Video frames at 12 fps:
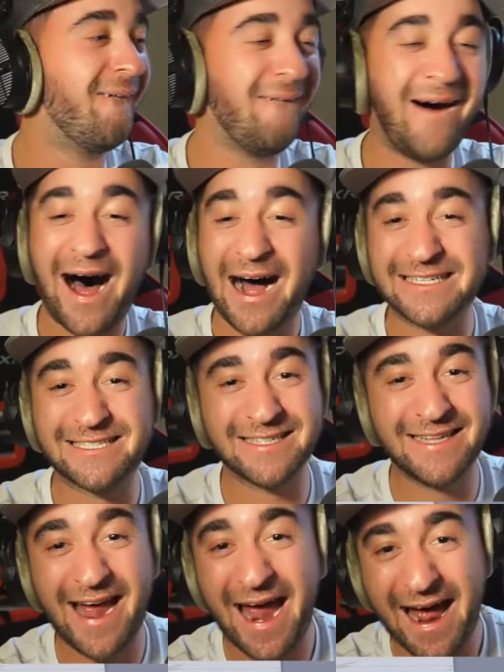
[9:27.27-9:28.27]
watch
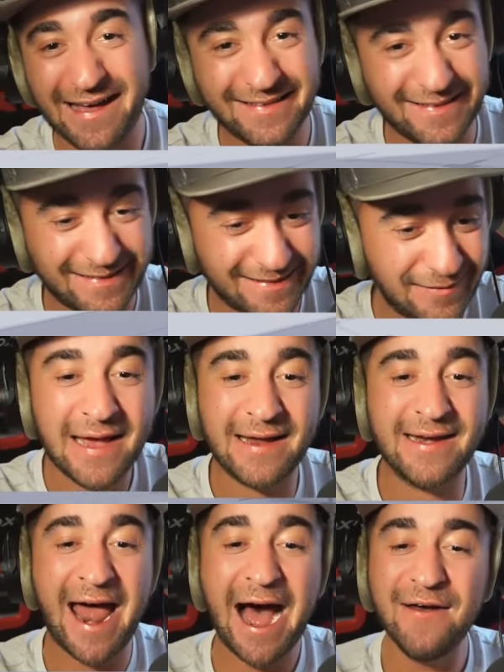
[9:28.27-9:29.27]
this.
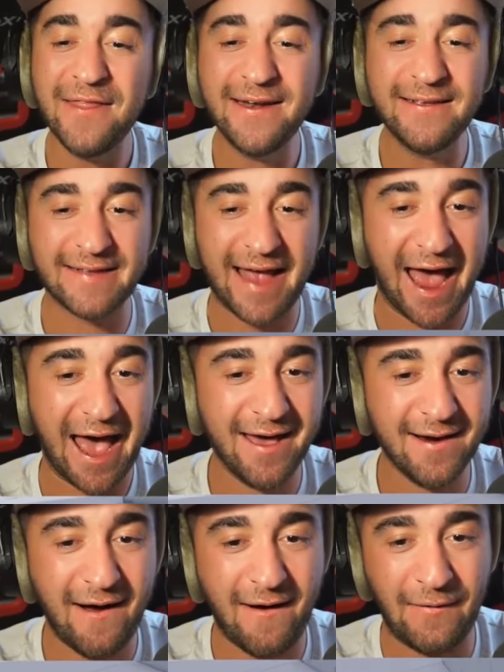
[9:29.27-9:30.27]
Now that he's
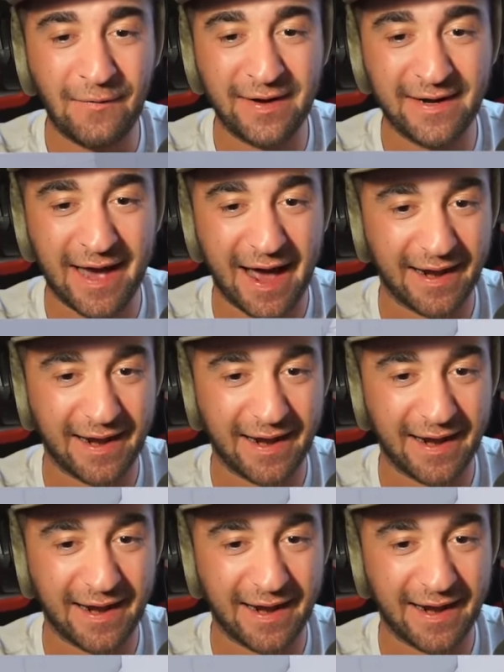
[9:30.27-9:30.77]
ahead, all we gotta